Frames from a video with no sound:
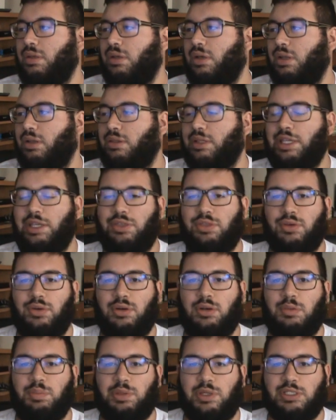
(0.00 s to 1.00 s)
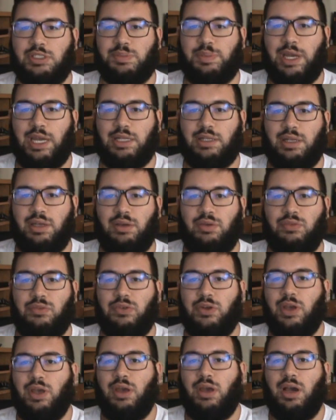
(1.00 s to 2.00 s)
lethal
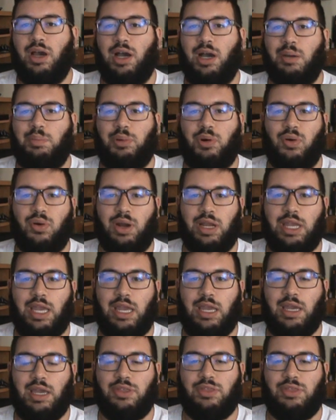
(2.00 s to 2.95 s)
perspective. Poirier,